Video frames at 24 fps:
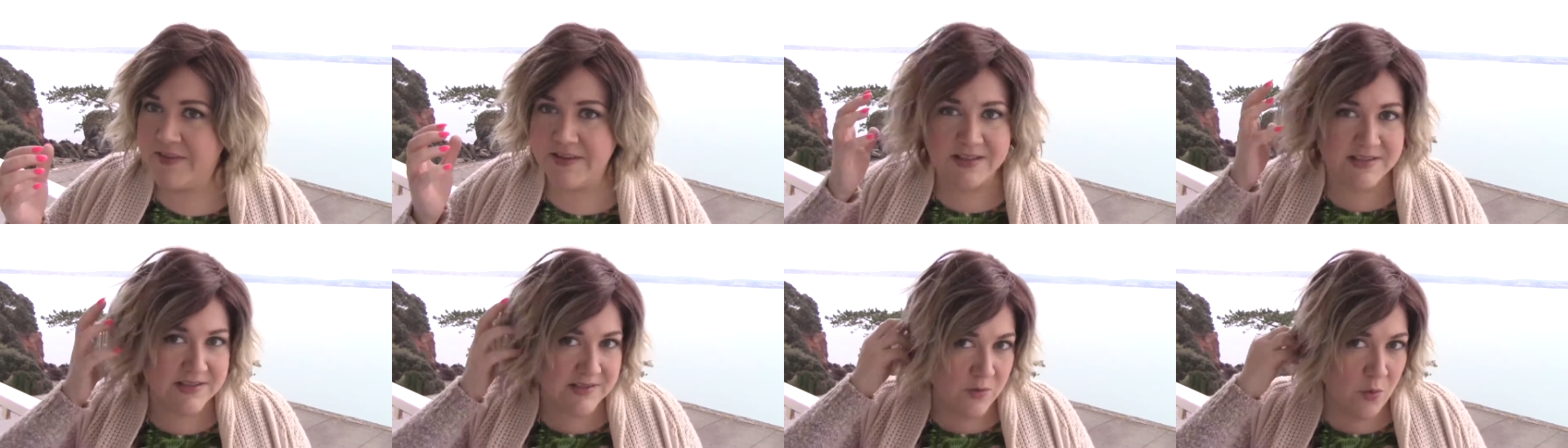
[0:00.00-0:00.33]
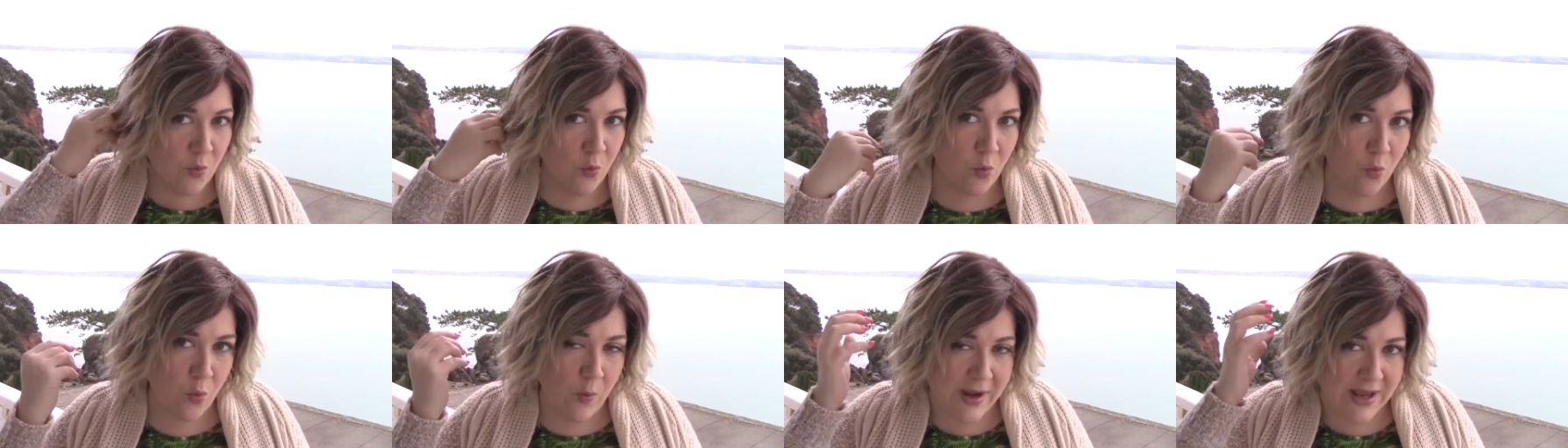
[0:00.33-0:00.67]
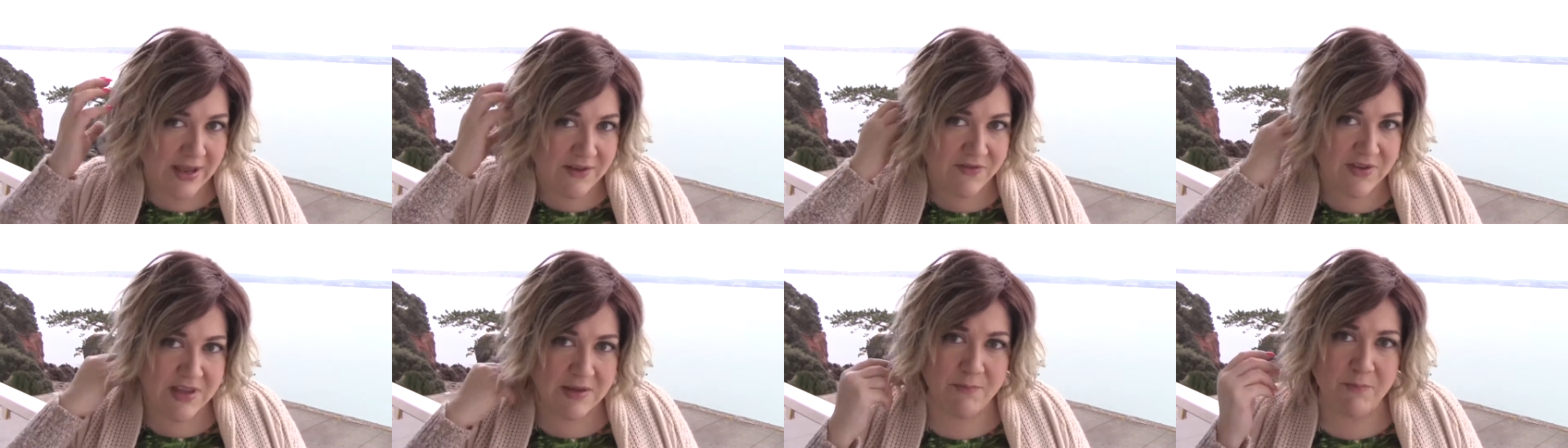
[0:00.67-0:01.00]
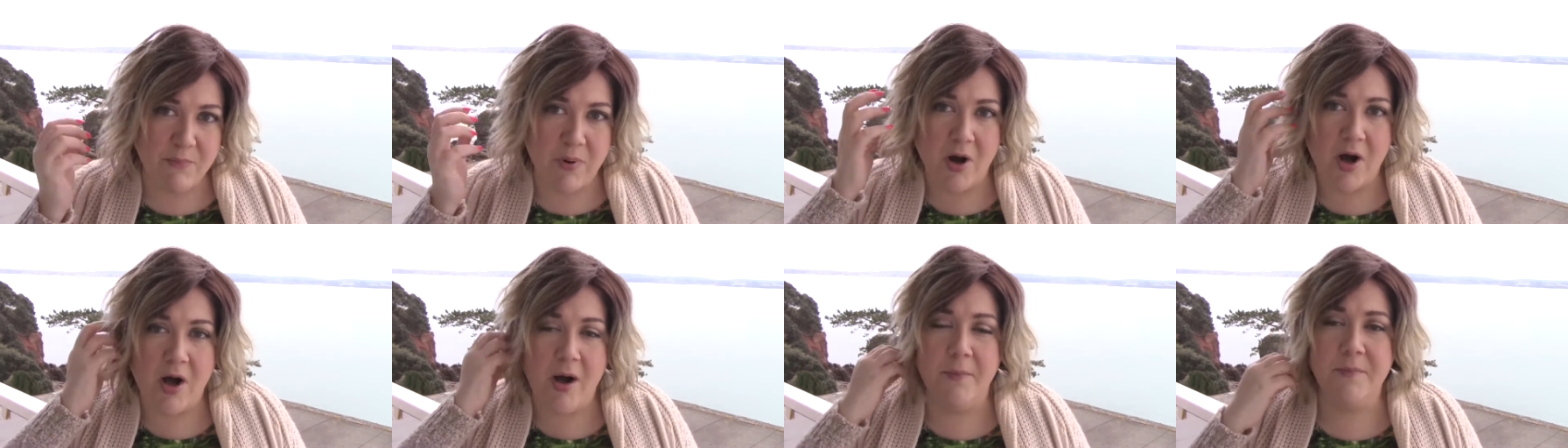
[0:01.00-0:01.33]
this wavy
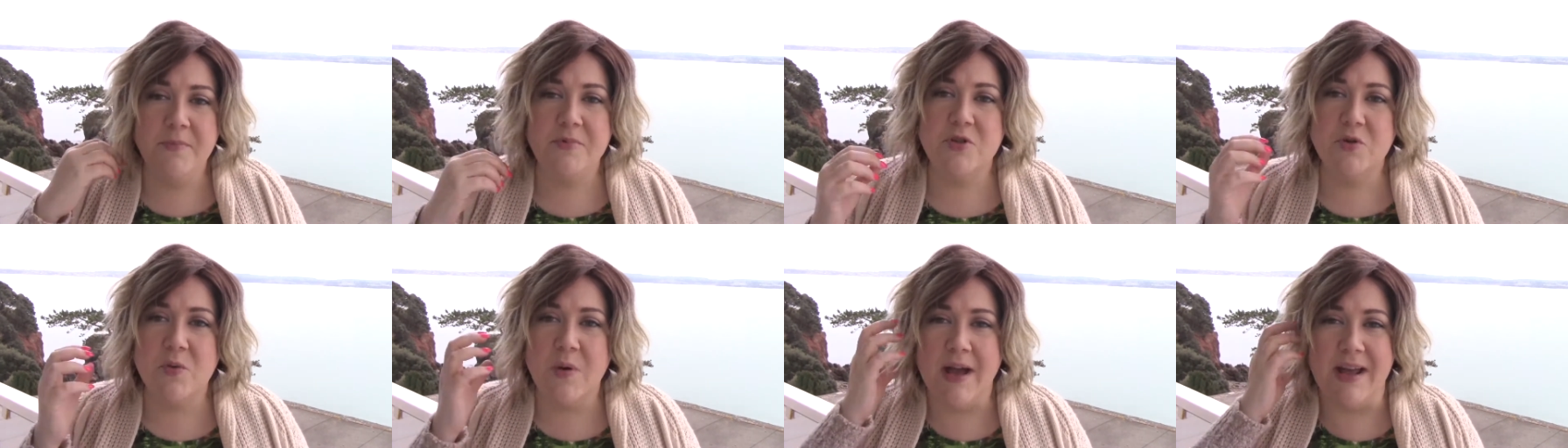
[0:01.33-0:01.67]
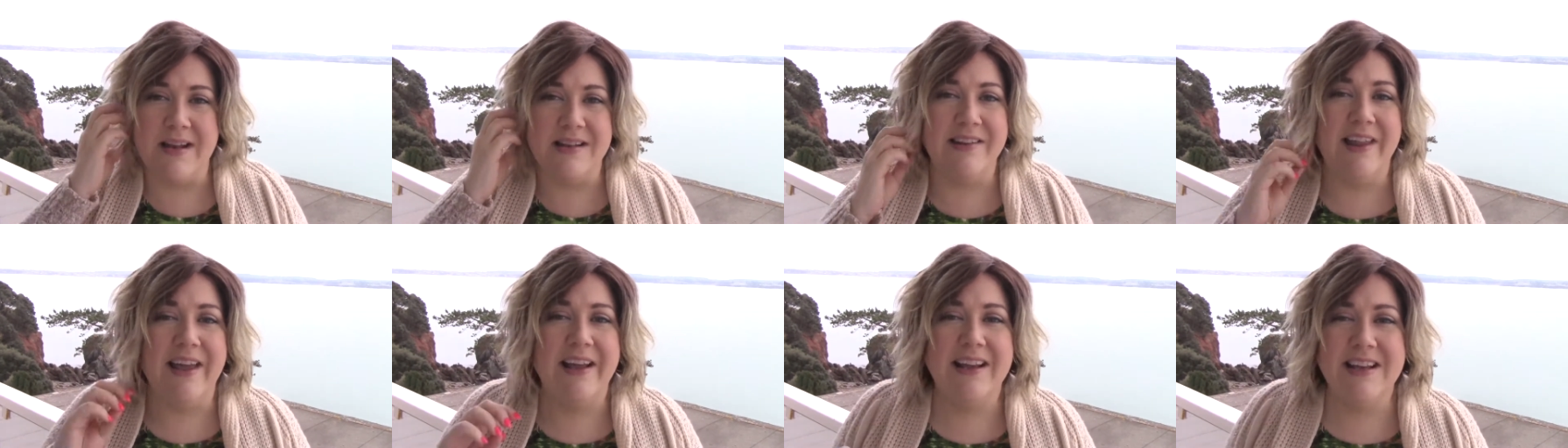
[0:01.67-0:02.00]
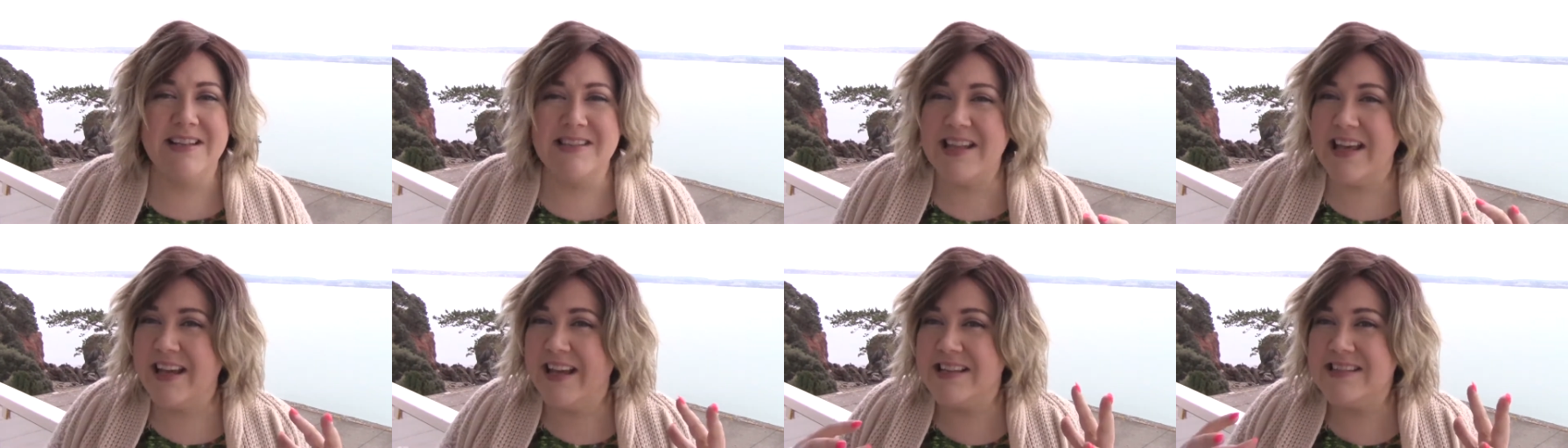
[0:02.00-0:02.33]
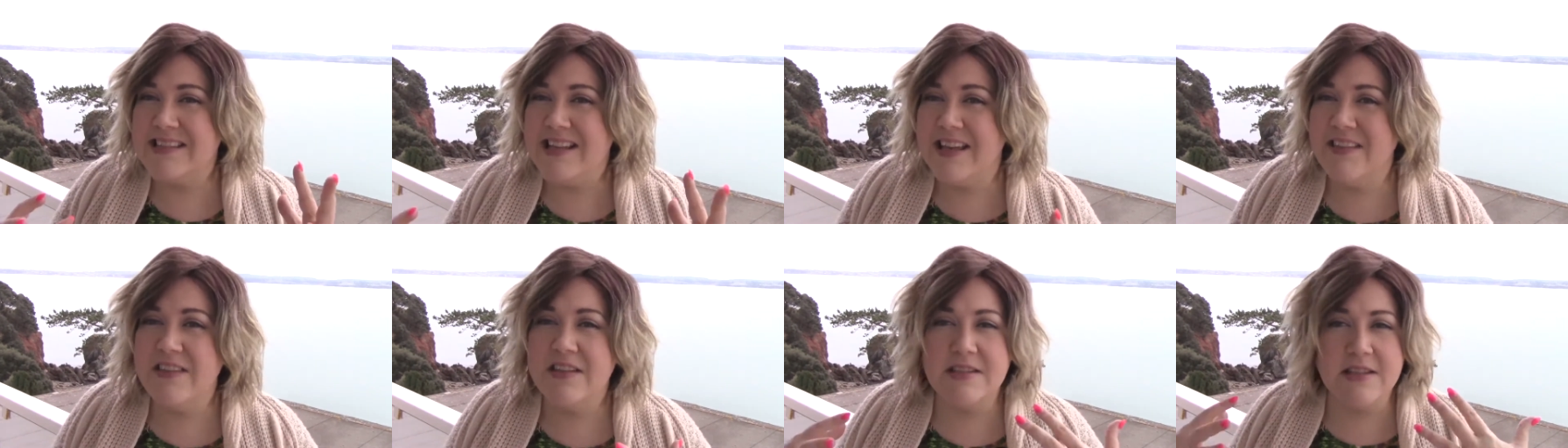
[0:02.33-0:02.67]
bob trend, because like I
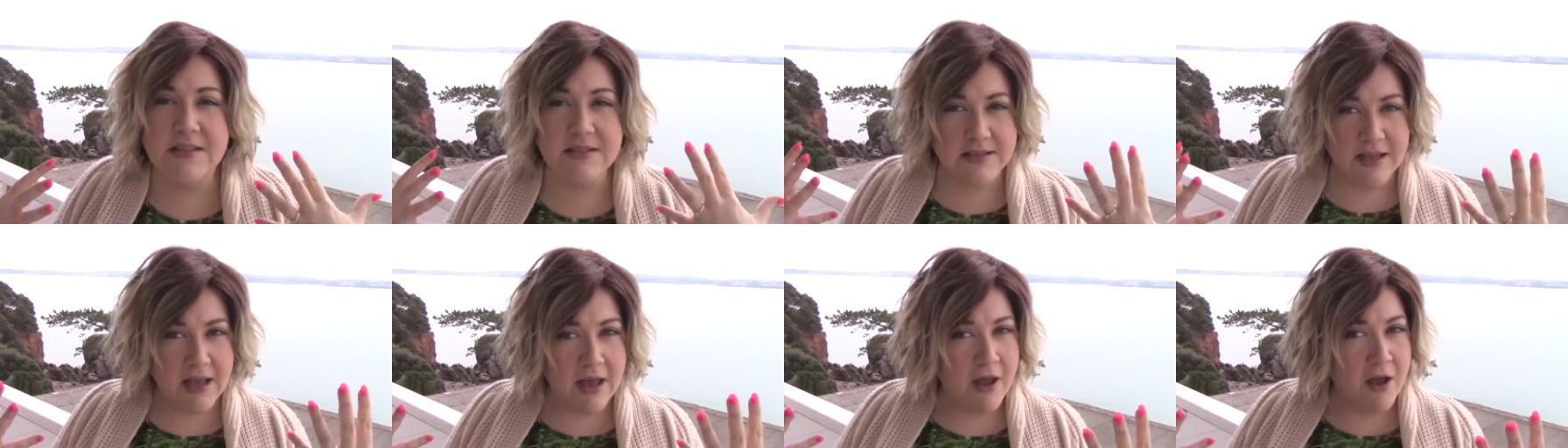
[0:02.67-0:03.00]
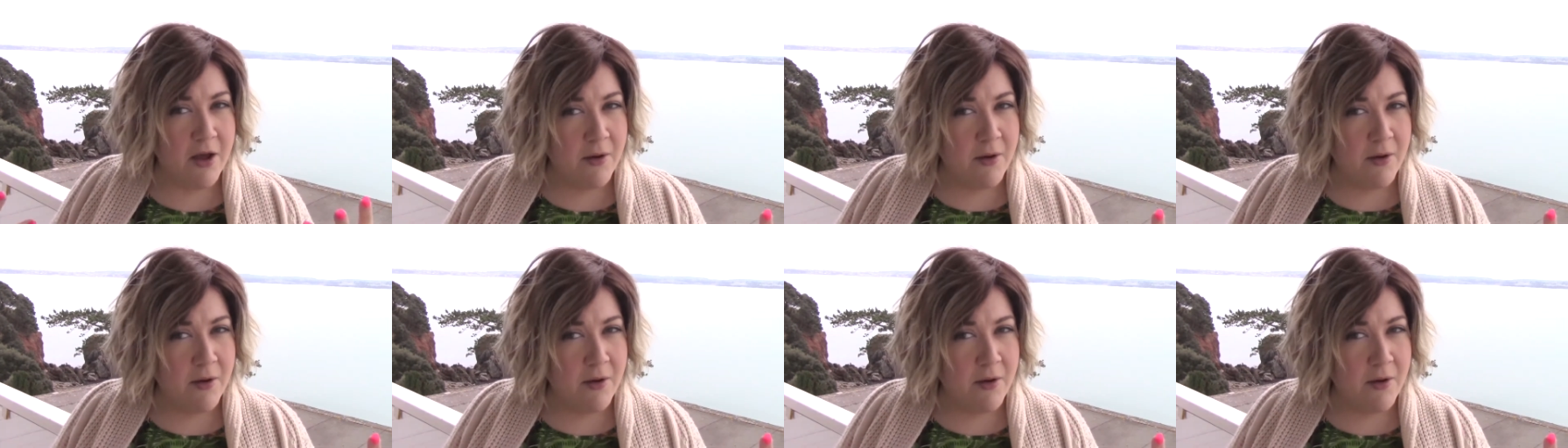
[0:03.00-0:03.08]
said, this is